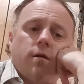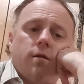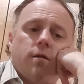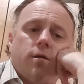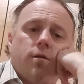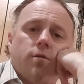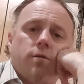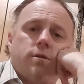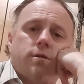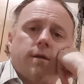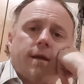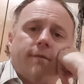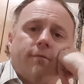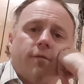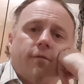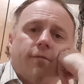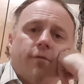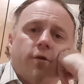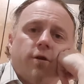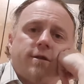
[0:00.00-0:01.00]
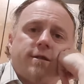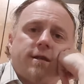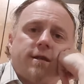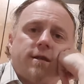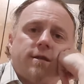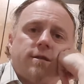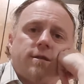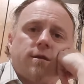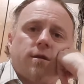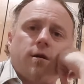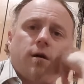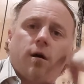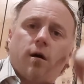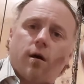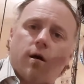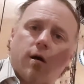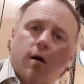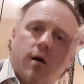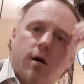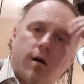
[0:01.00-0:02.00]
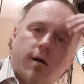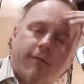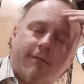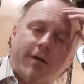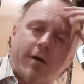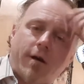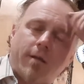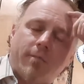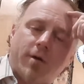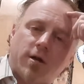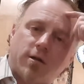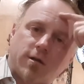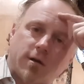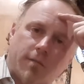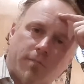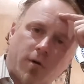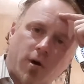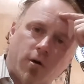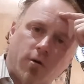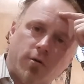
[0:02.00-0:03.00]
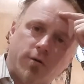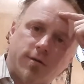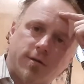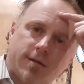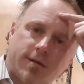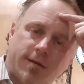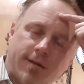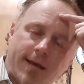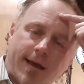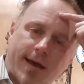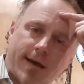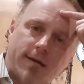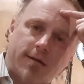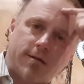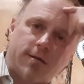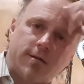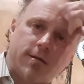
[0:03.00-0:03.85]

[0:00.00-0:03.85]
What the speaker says: those evil forces are very much opposed to that.